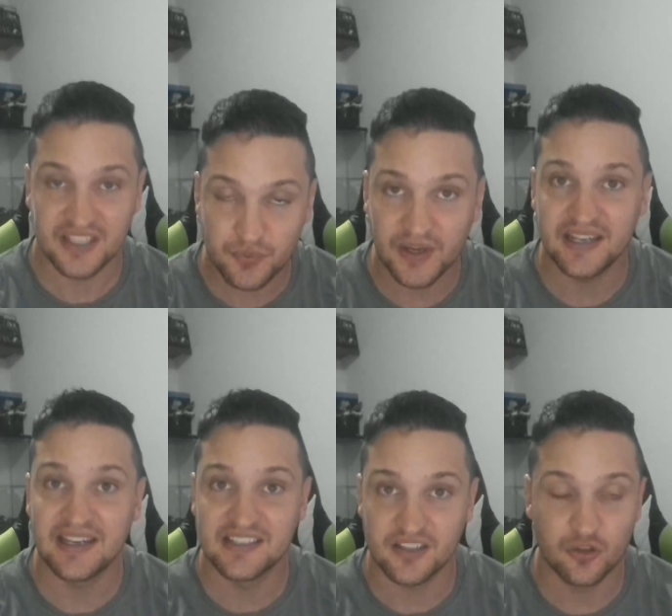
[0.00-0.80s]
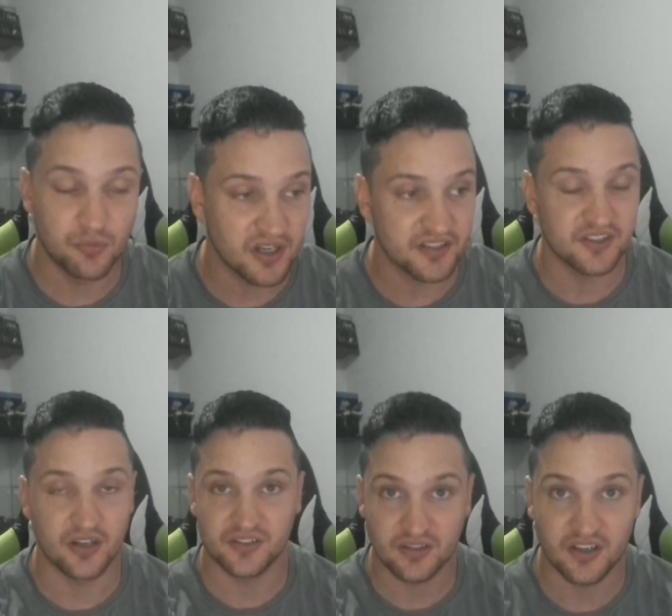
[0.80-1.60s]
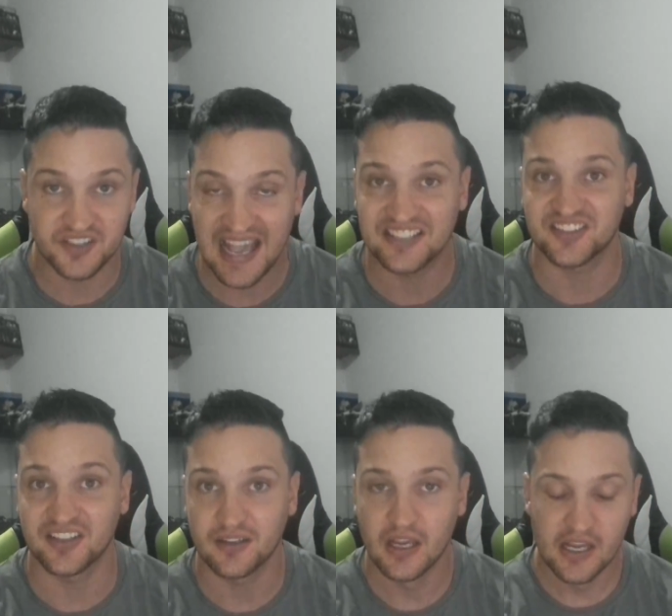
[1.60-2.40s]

That's what he needs to do, because they're tested.